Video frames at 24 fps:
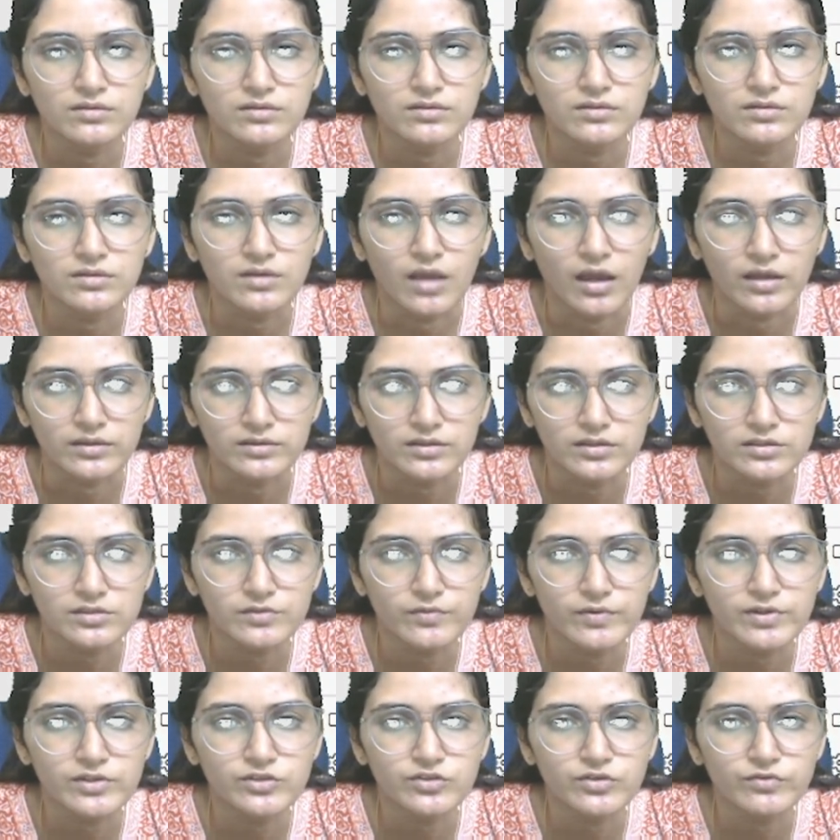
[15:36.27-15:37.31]
Yeah, this
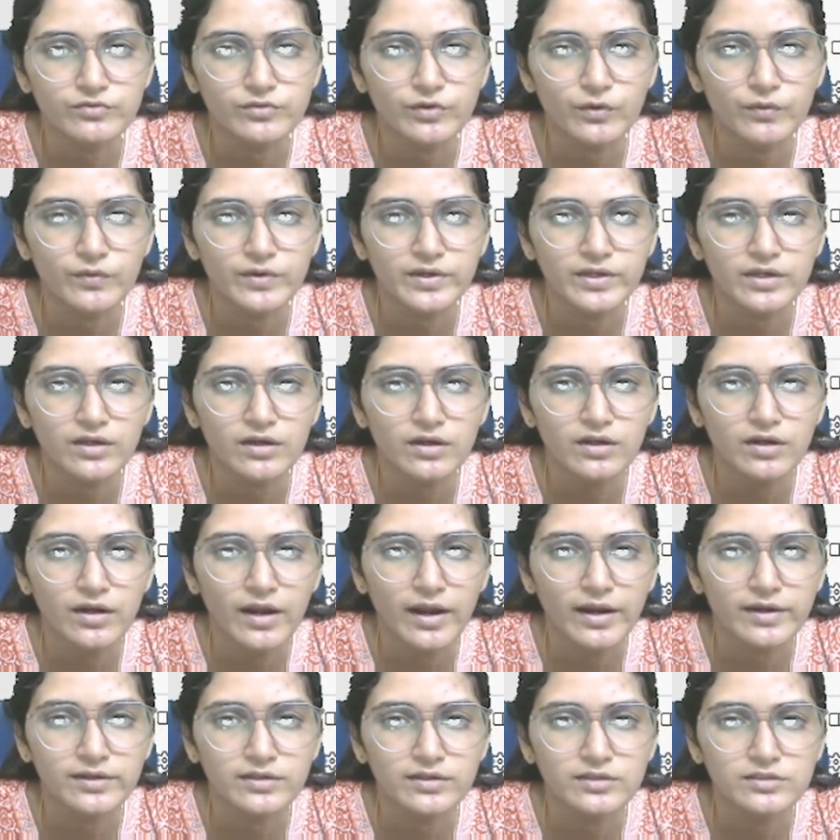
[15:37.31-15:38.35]
will shift over here,
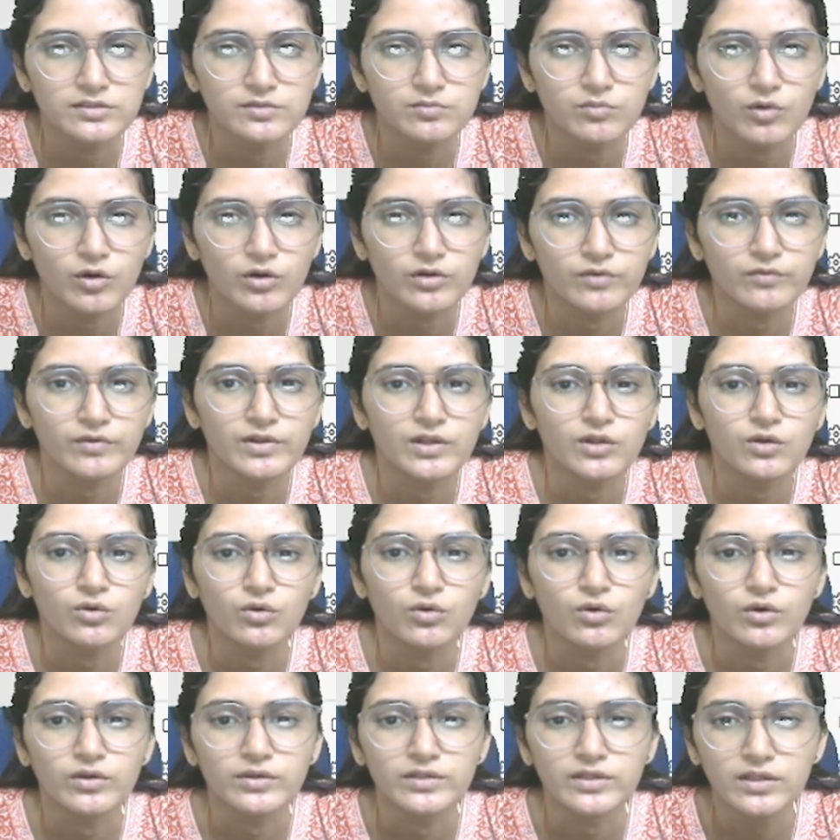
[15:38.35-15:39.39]
and this bond will go
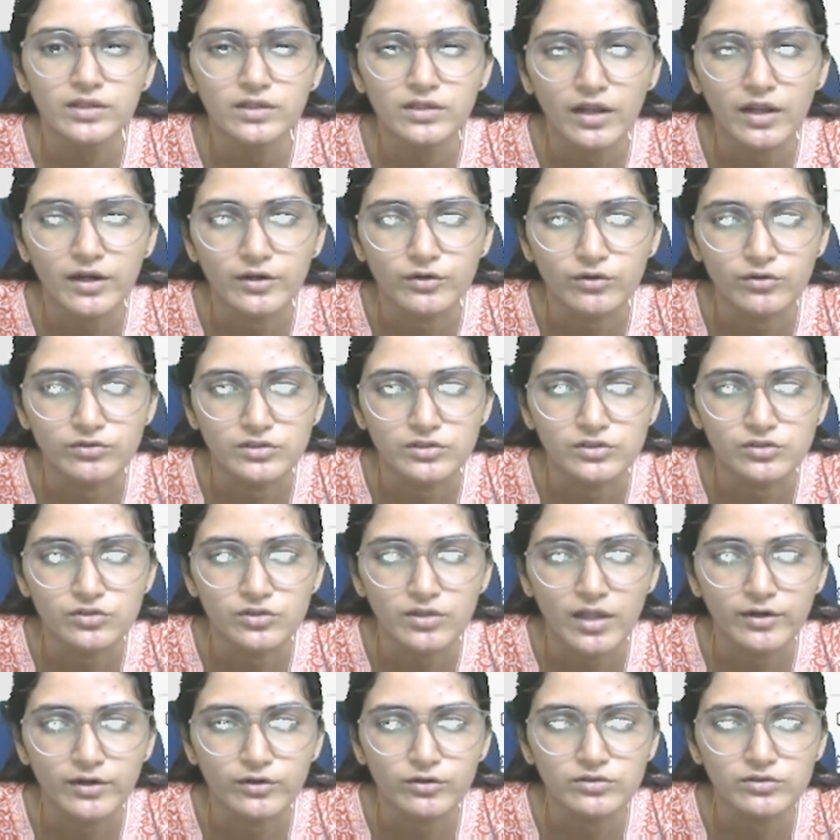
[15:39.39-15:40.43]
on the nitrogen. So
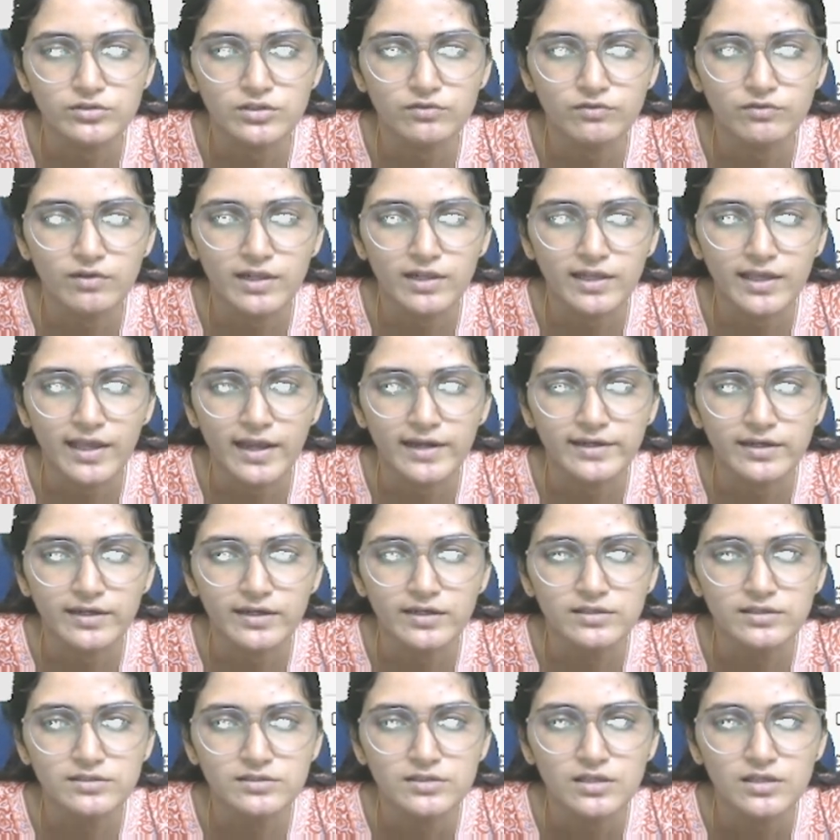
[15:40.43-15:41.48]
nitrogen will get
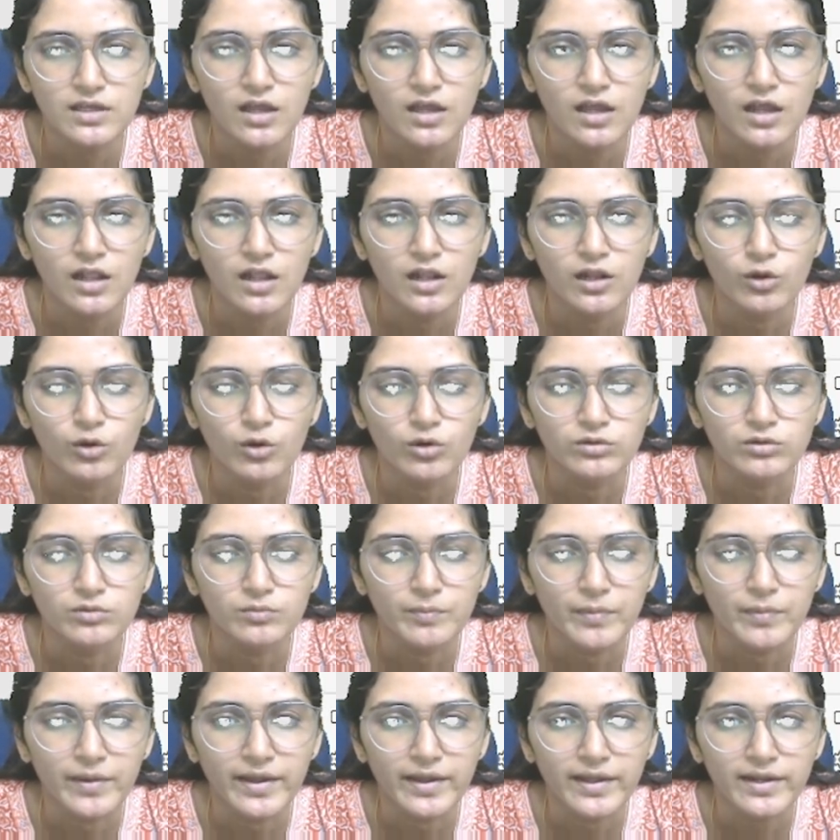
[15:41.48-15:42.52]
its lone
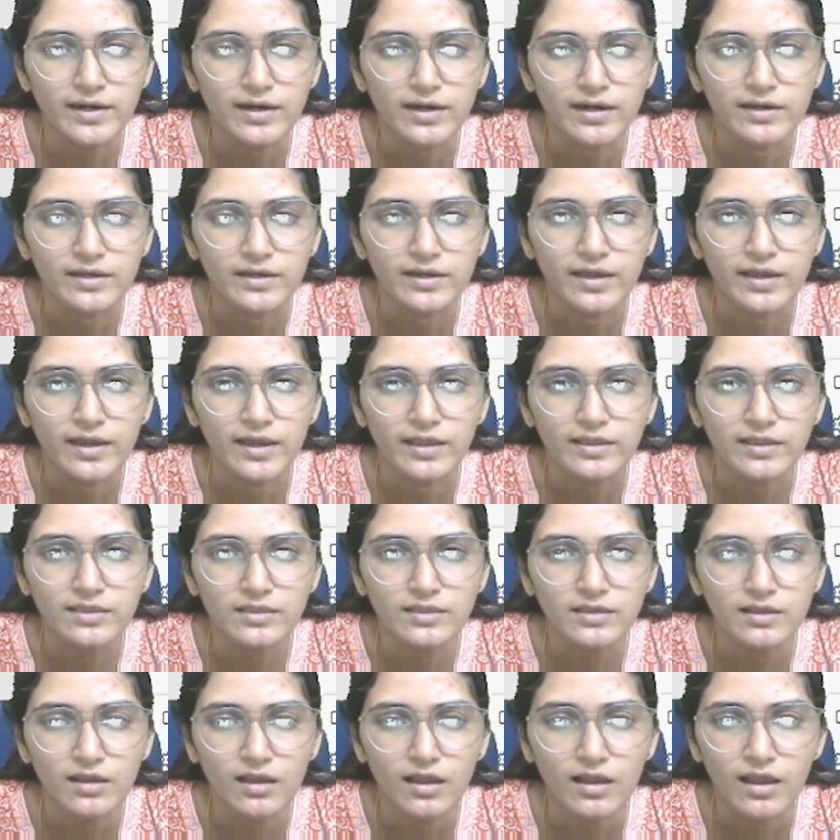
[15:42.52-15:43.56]
pair again,
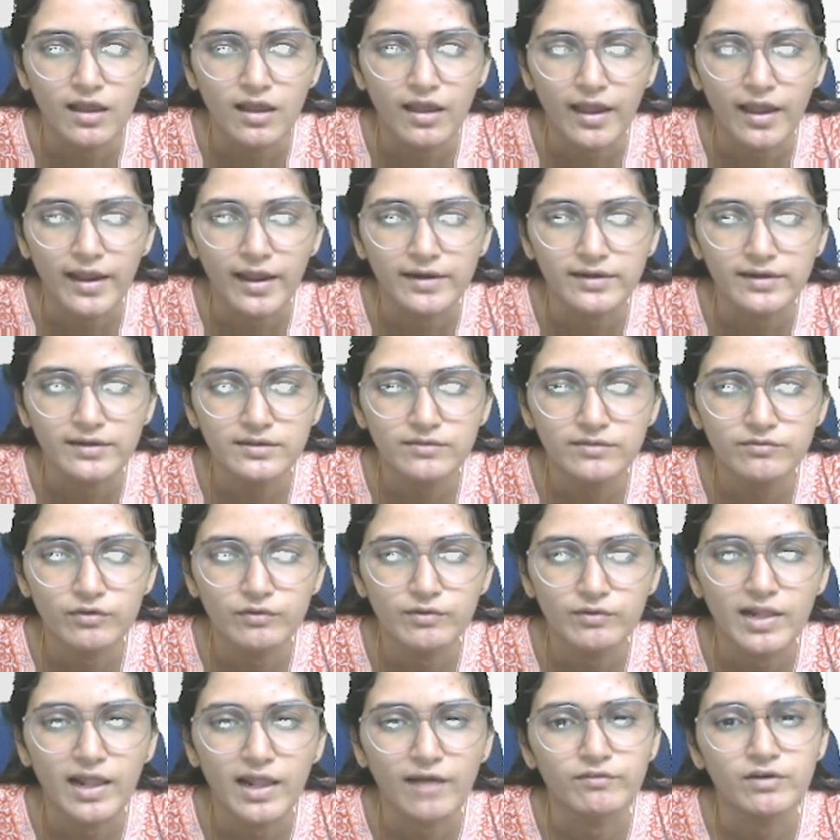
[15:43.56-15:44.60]
and we
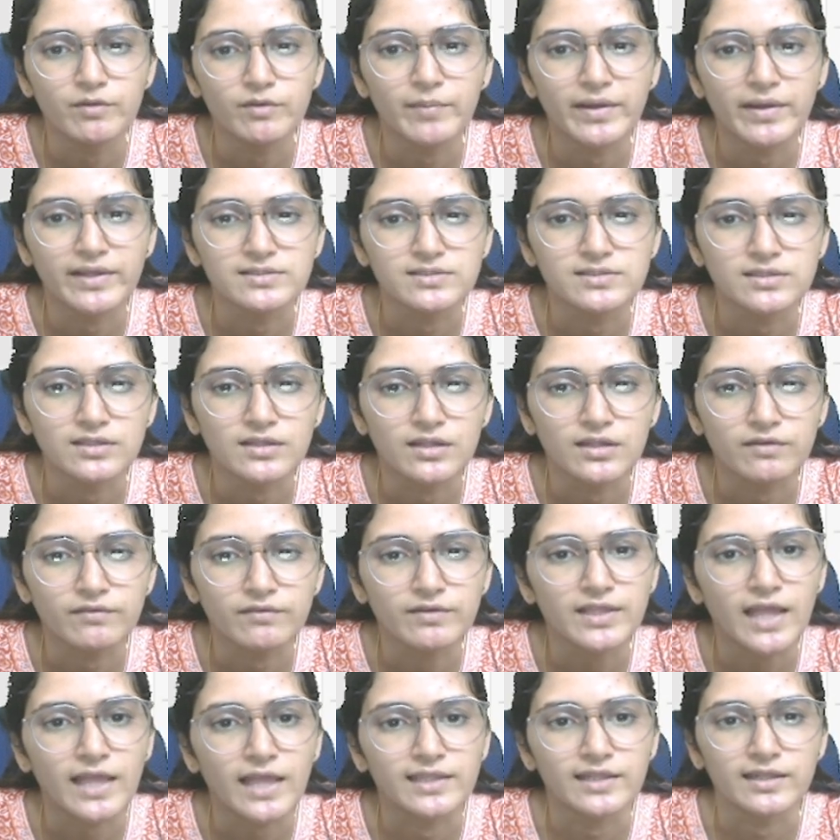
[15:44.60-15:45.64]
will have a benzene ring
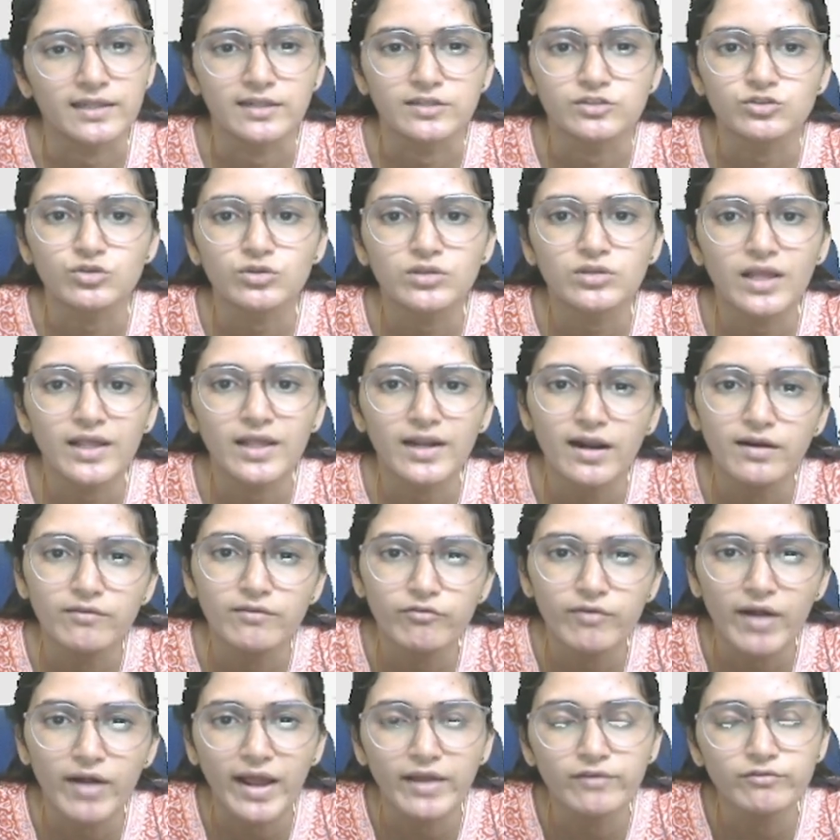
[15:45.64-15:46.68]
with aniline. So there are
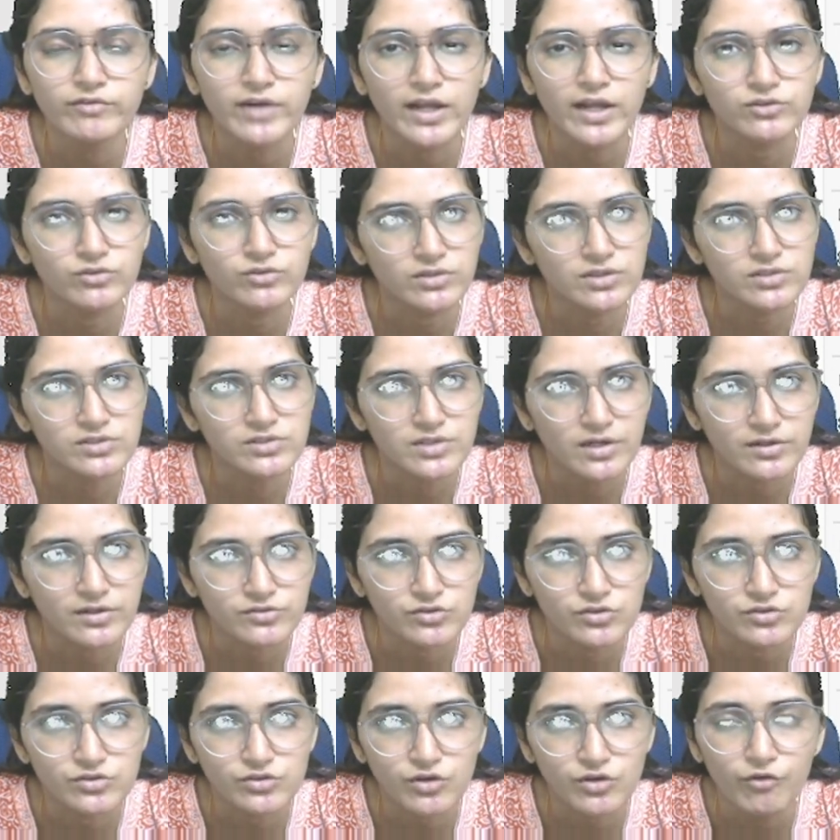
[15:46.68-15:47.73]
5 resonance
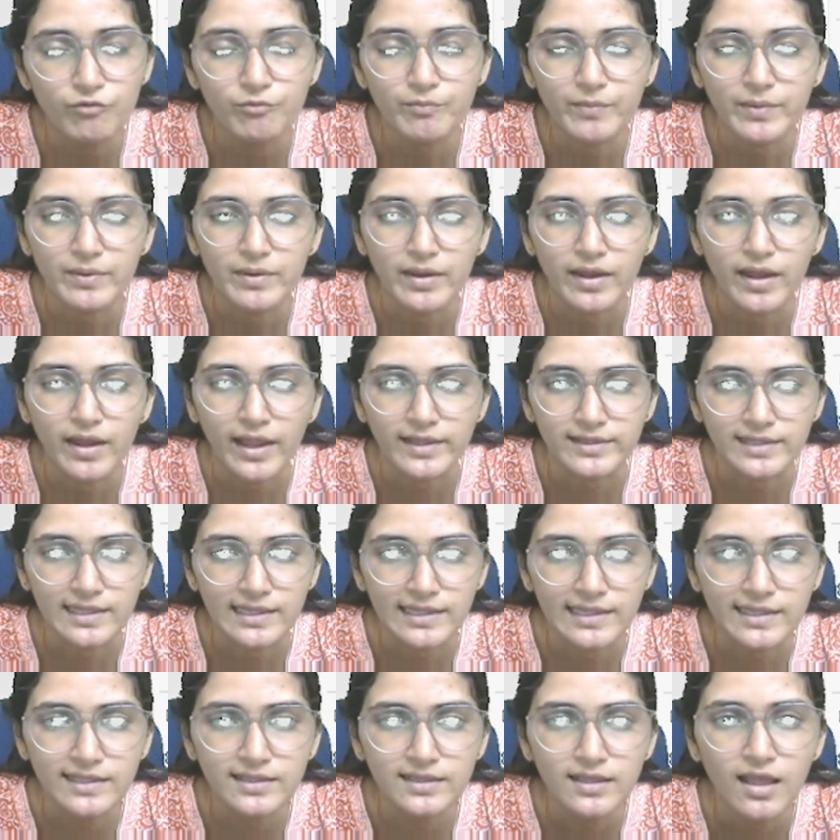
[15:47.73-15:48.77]
structures of
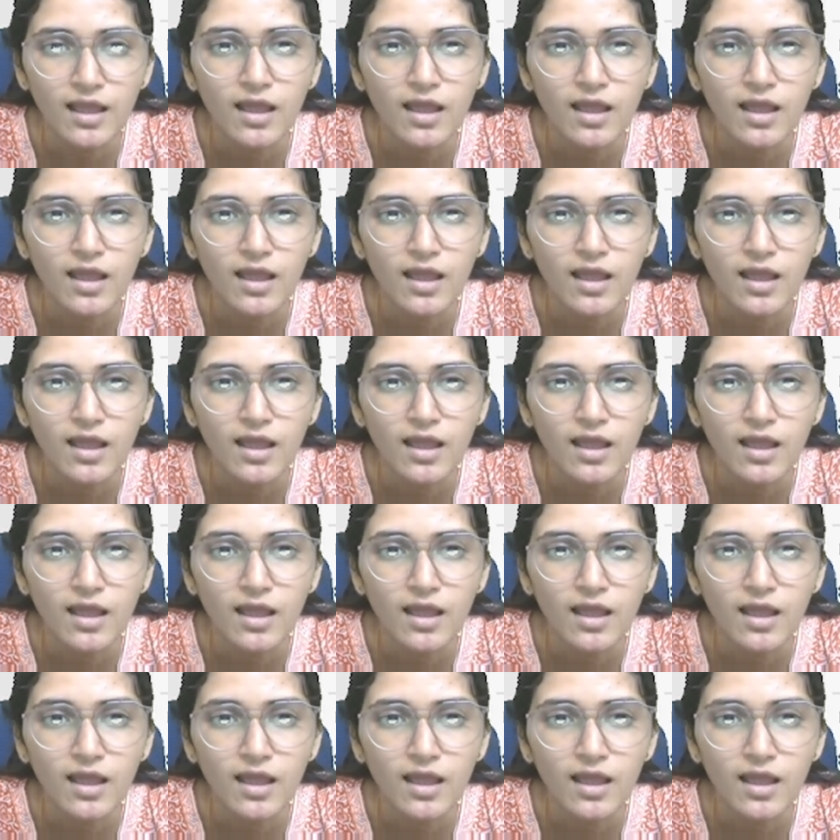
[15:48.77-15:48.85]
aniline,